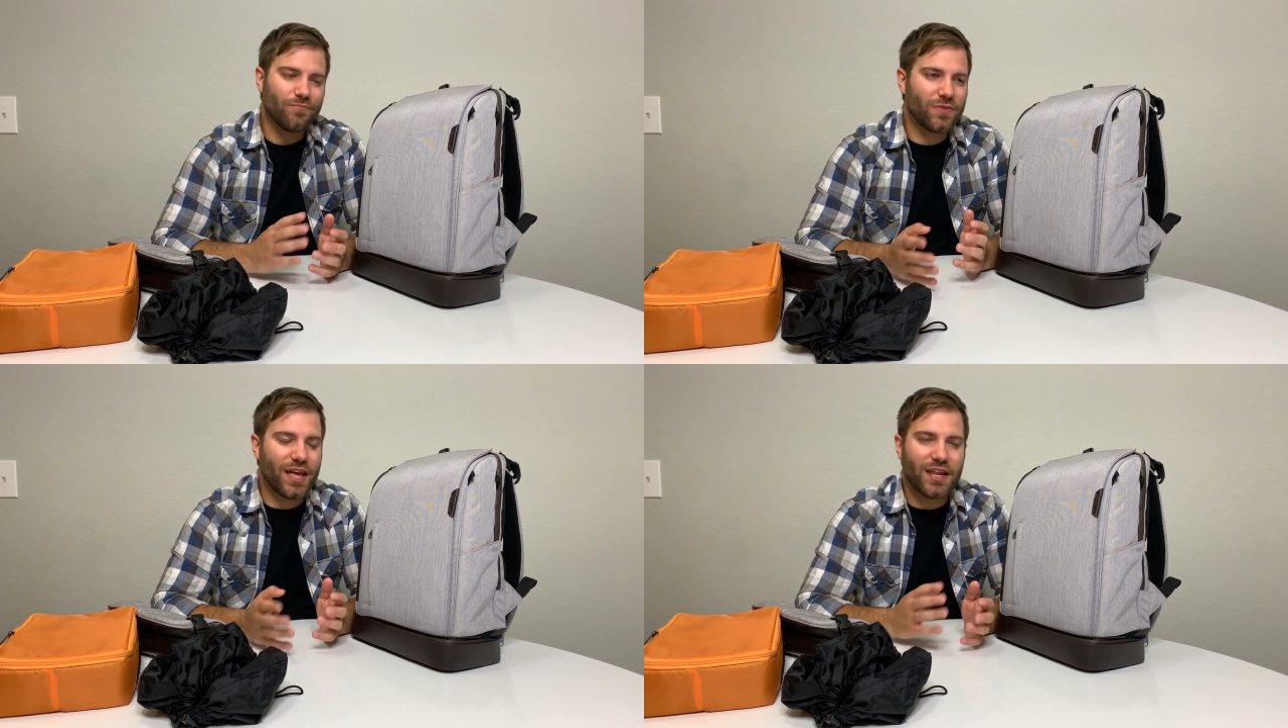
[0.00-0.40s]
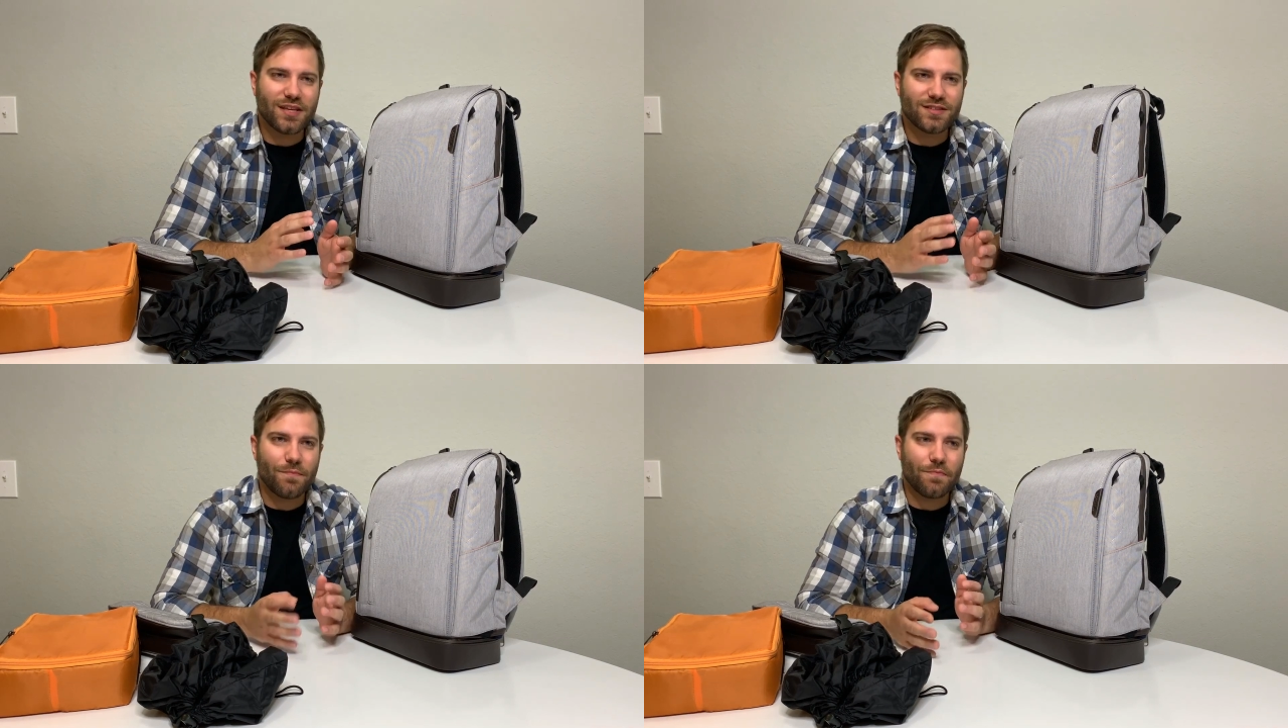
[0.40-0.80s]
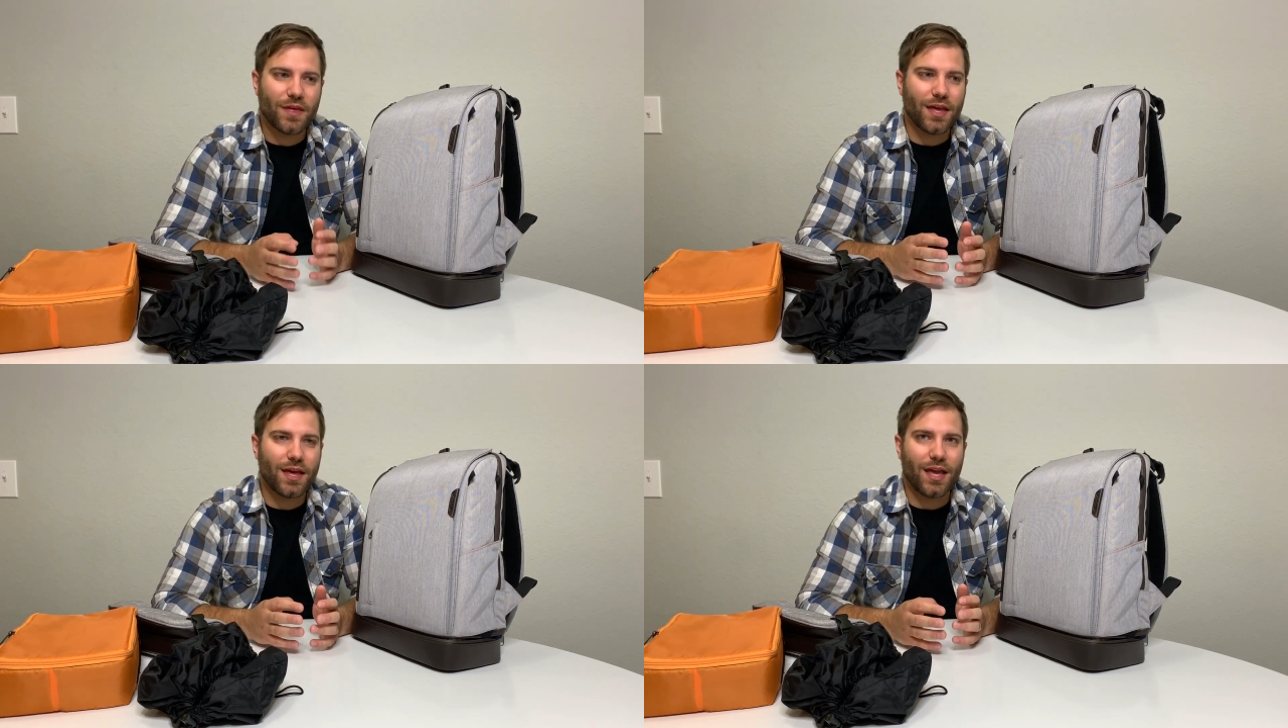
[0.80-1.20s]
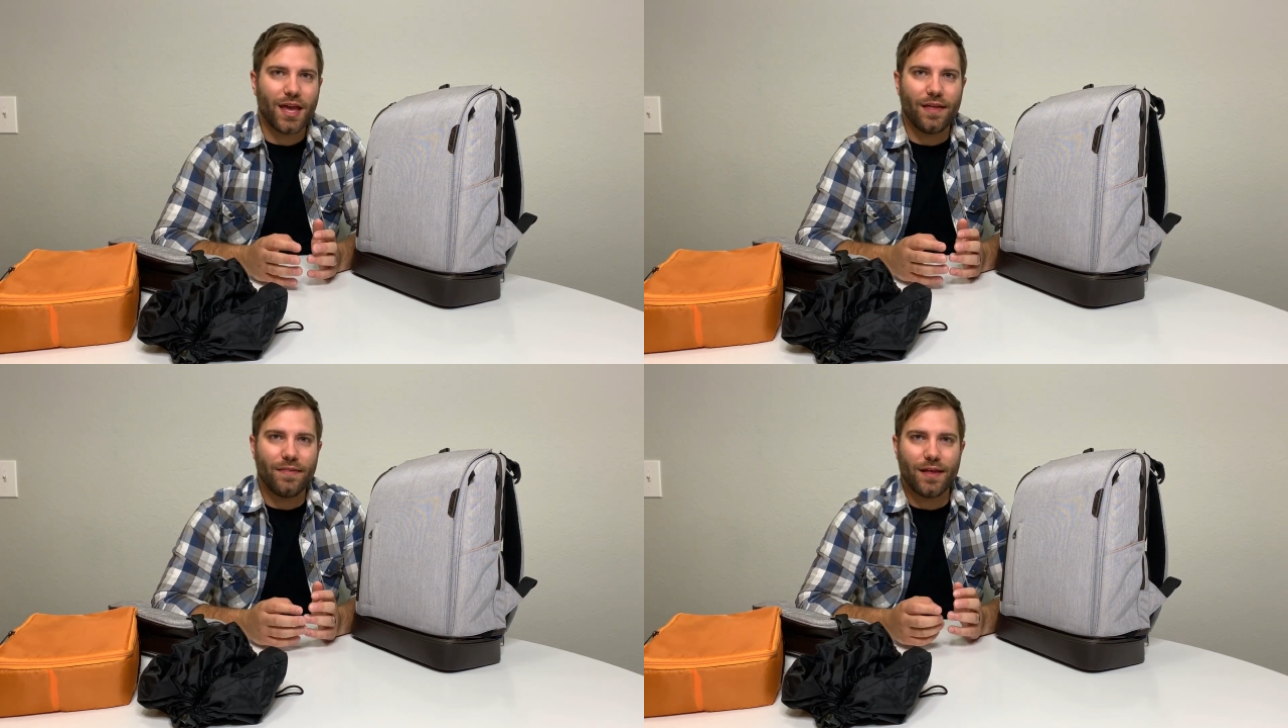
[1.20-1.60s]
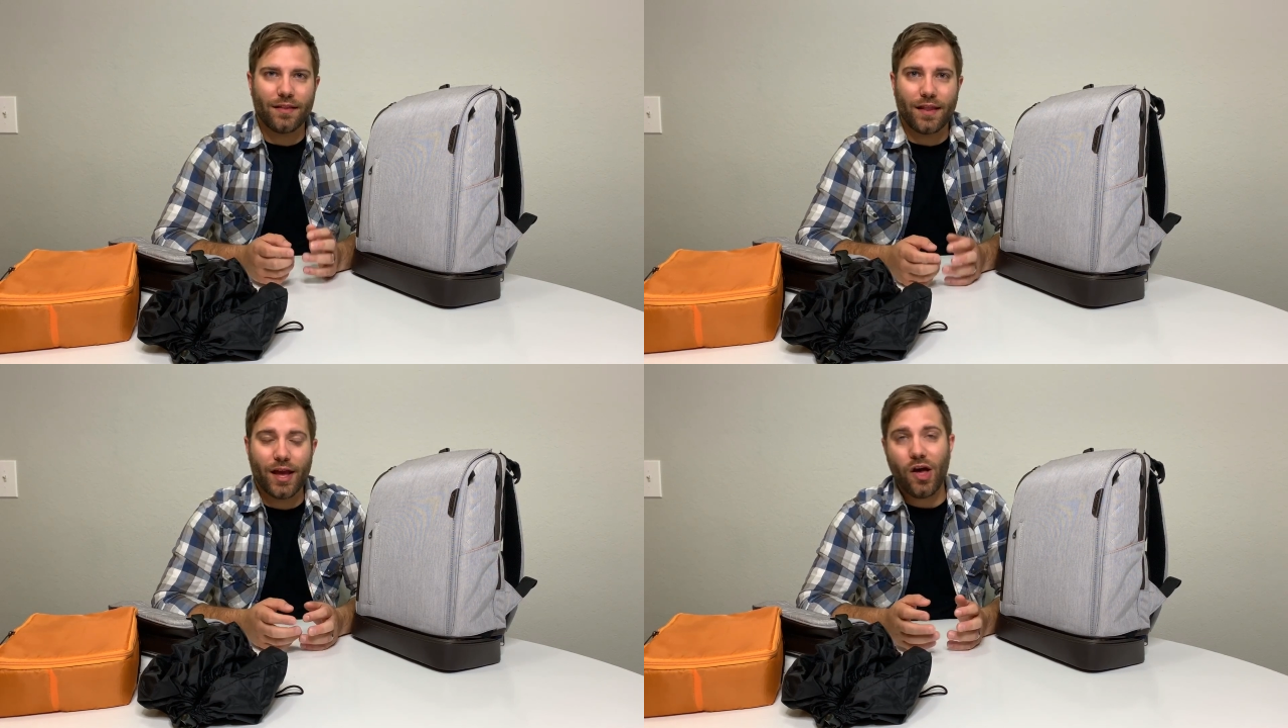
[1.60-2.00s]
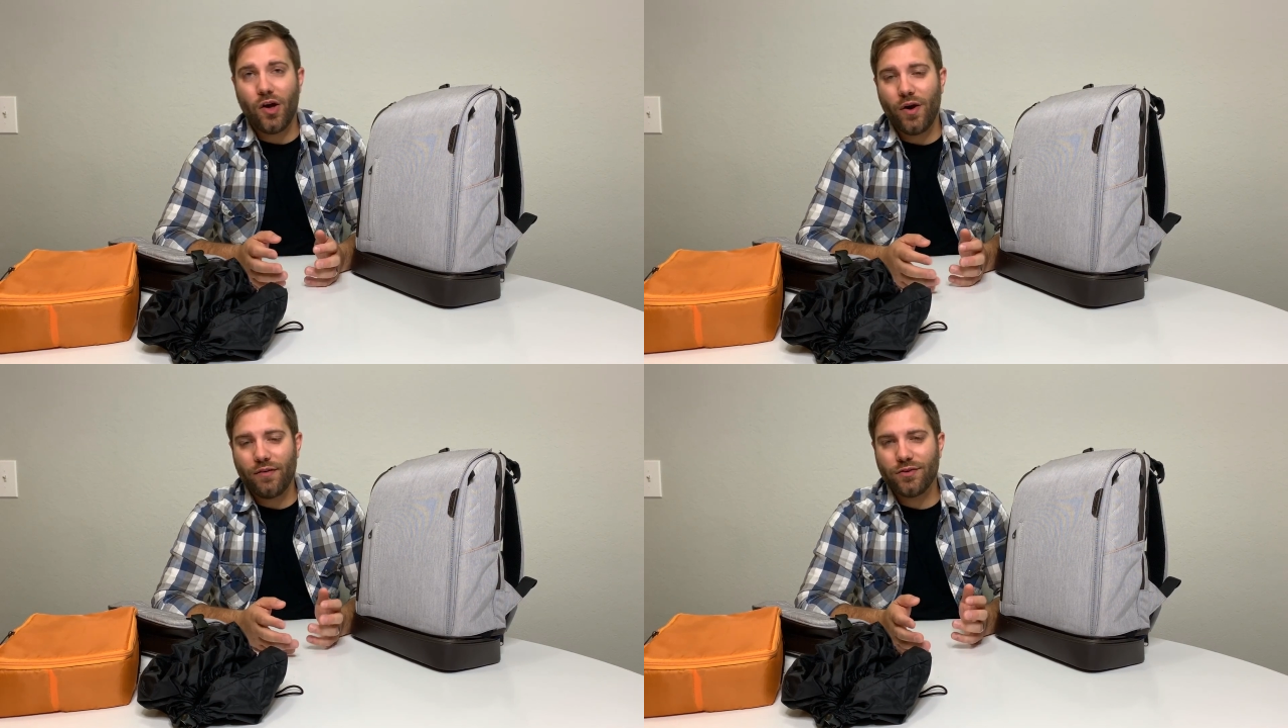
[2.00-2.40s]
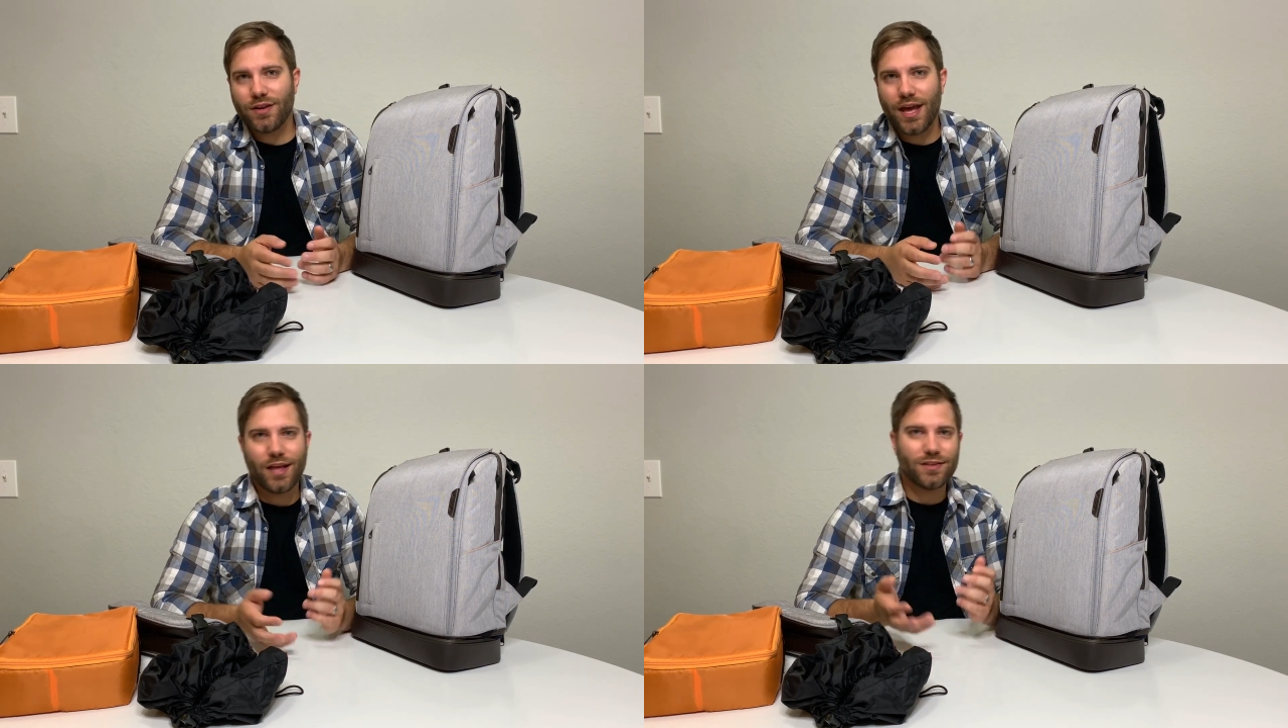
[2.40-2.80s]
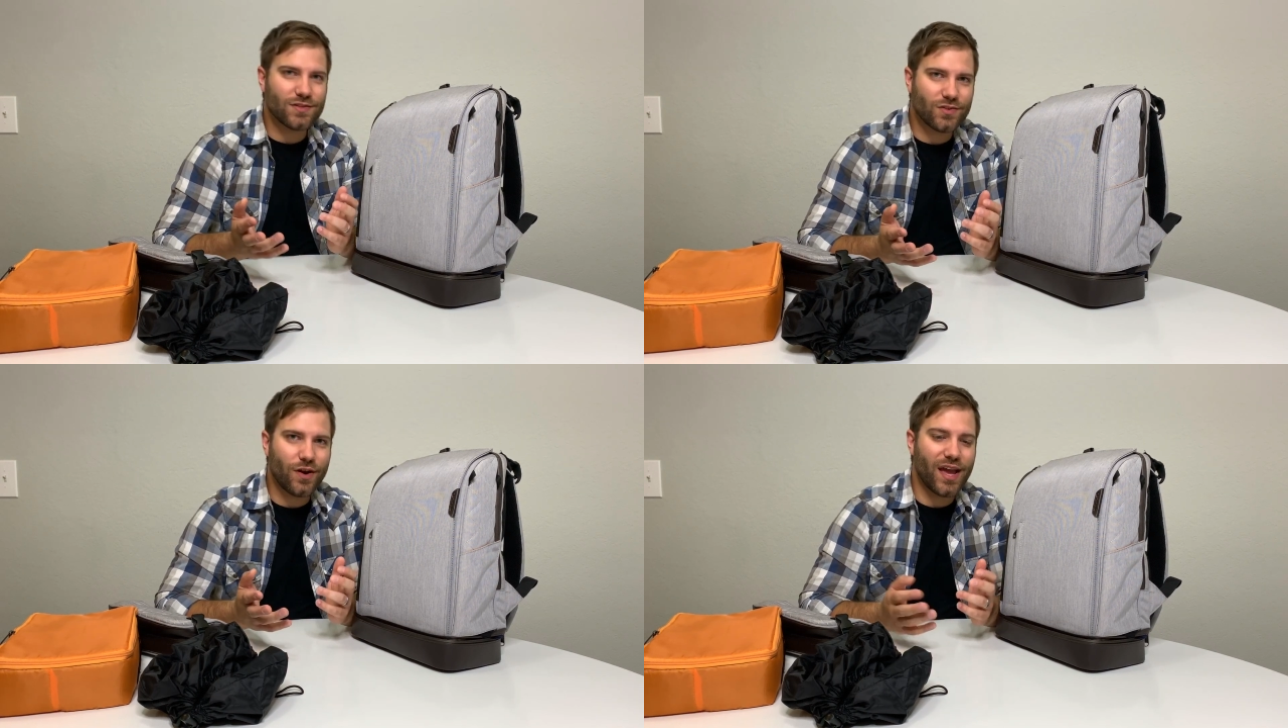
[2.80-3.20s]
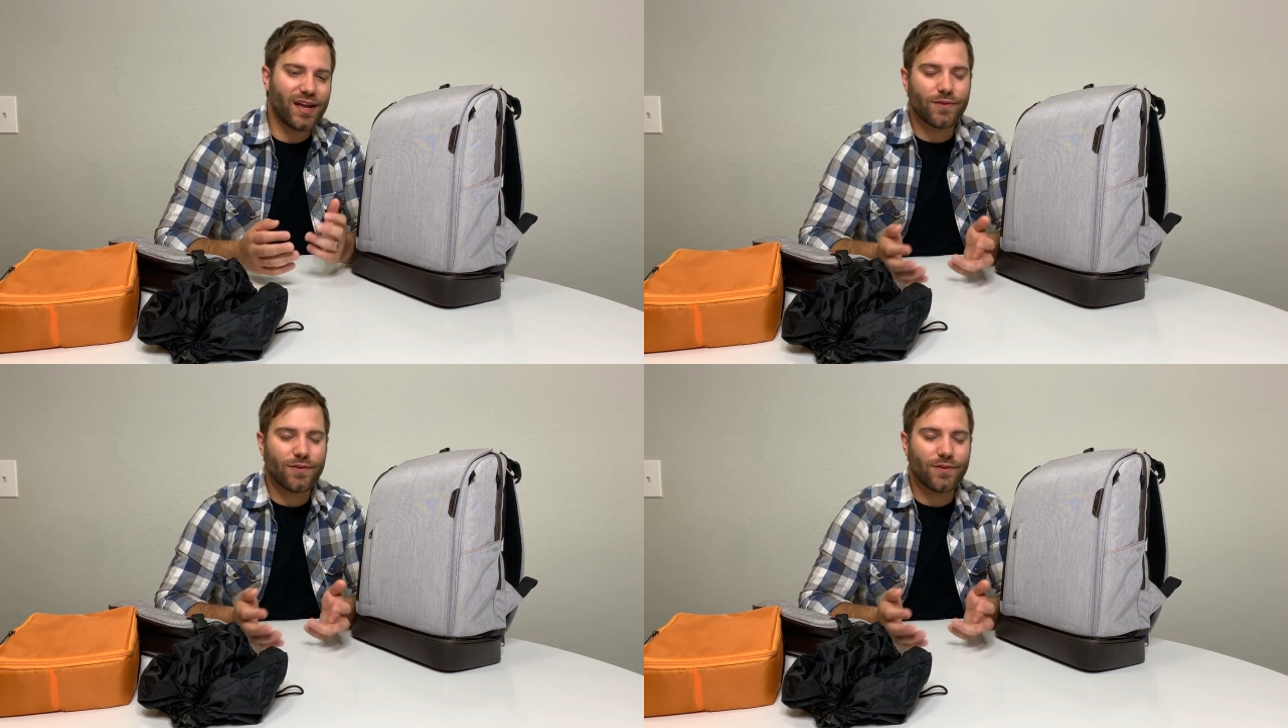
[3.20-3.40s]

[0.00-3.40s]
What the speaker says: getting something and then like, oh, after a day, this is great.